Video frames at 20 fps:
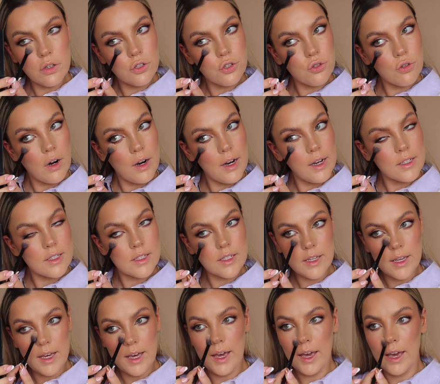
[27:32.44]
drier
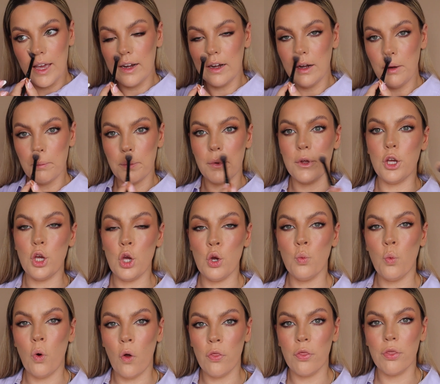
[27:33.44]
skin, but you
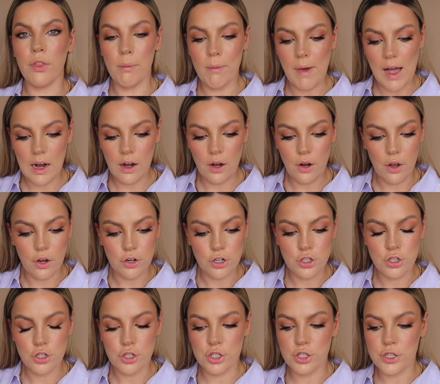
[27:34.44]
want the matte
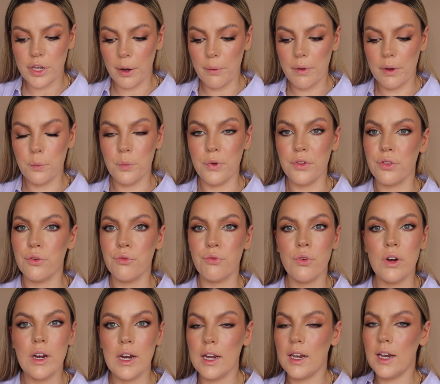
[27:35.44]
look, just go in with a
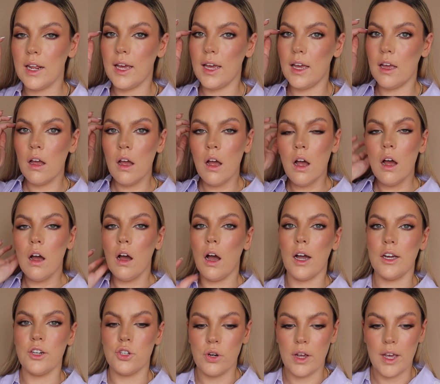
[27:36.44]
really
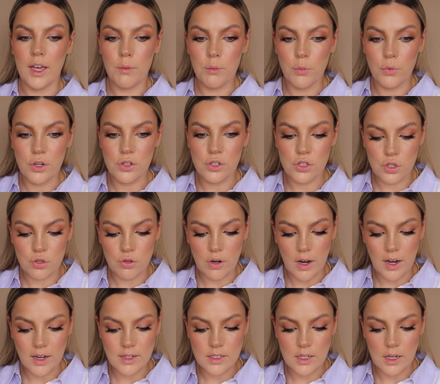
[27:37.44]
hydrating
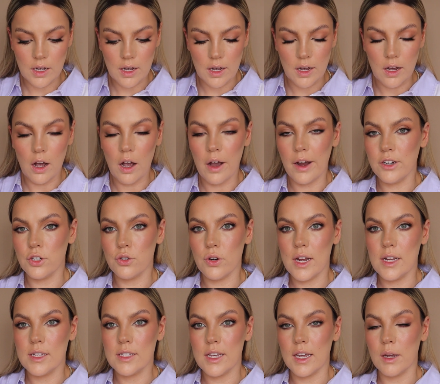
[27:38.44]
moisturiser,
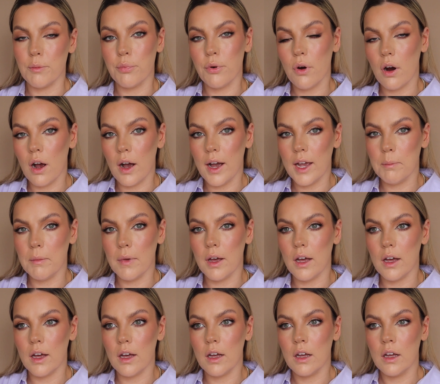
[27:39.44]
hydrating
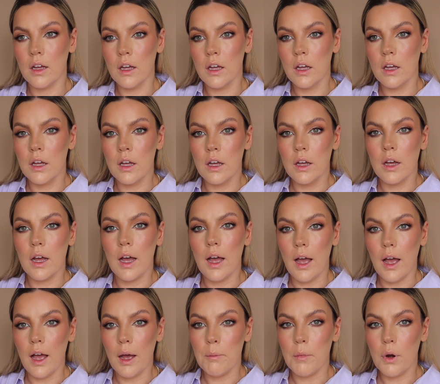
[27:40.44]
primer,
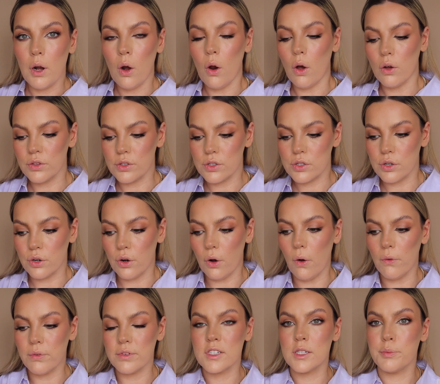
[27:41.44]
lots
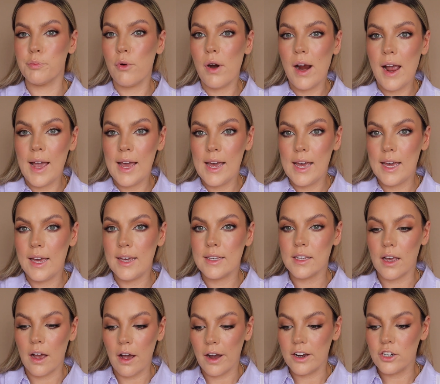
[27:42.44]
of sprays,
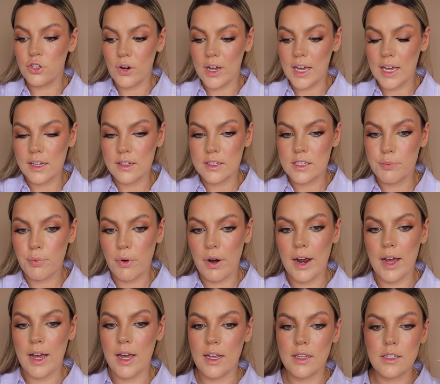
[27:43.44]
like hydrating
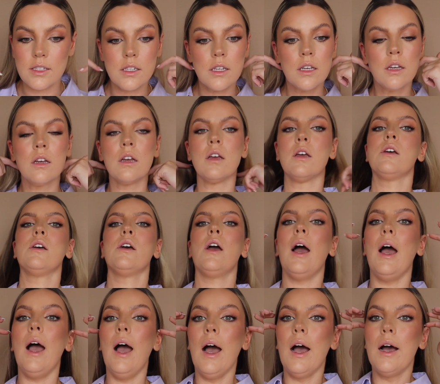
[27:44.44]
sprays,
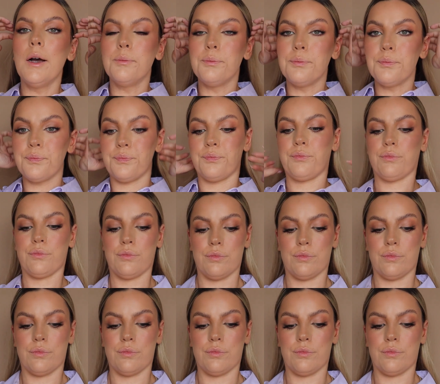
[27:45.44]
like